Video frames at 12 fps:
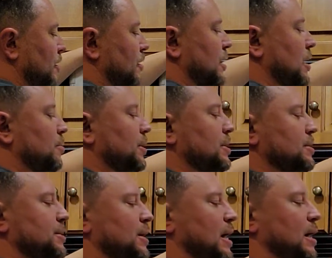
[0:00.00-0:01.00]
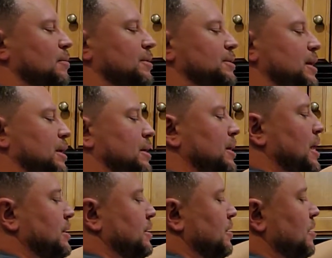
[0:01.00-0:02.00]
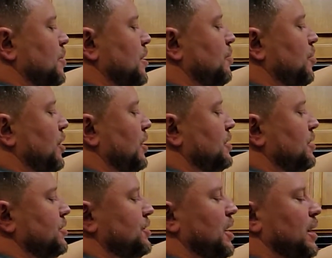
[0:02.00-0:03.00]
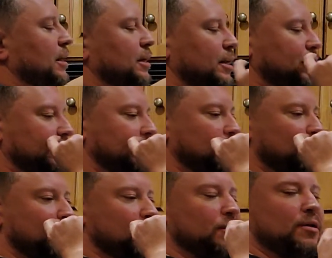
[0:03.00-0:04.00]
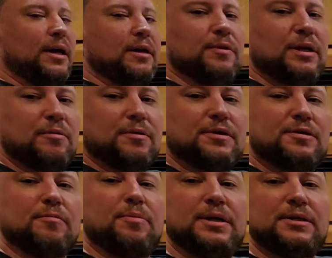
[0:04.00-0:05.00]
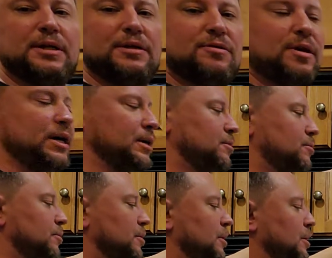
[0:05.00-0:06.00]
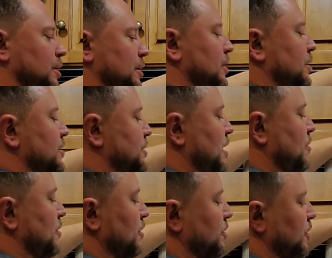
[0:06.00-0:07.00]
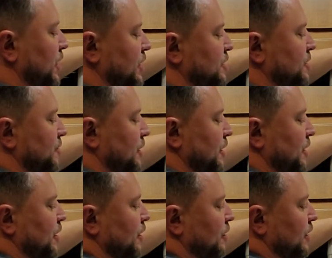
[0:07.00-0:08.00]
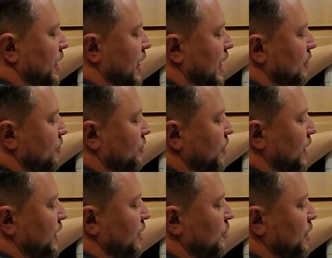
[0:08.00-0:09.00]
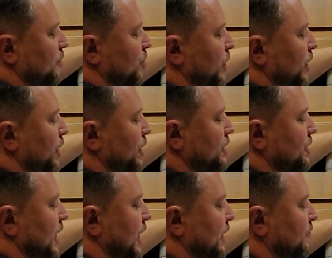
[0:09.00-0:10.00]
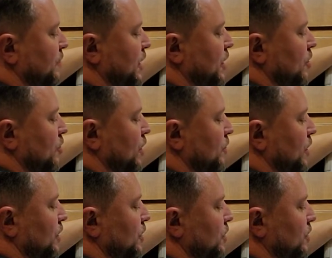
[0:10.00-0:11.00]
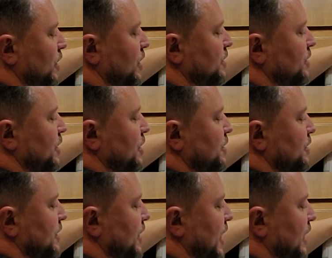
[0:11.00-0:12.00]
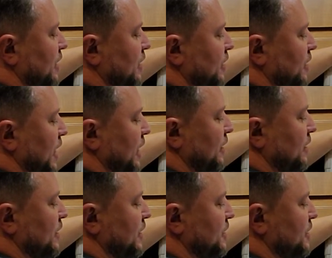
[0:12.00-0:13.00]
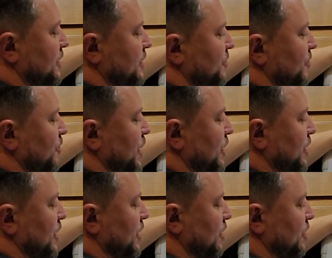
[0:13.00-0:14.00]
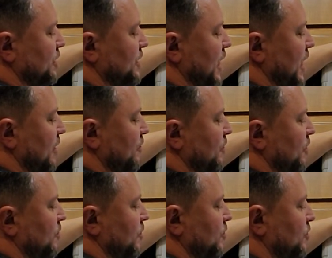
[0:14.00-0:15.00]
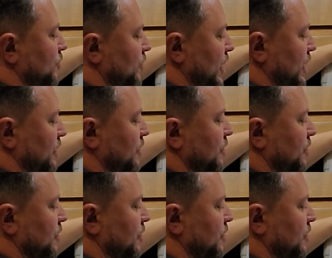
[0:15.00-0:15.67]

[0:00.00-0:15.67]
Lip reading: Okay, but this time, instead of connecting the midpoints and shading it in the middle like we did with the Sierpinski triangle, this time I'm going to do this. Okay, after finding a midpoint on a side, what I'm going to do is, see that distance from here to here that's half of the full length?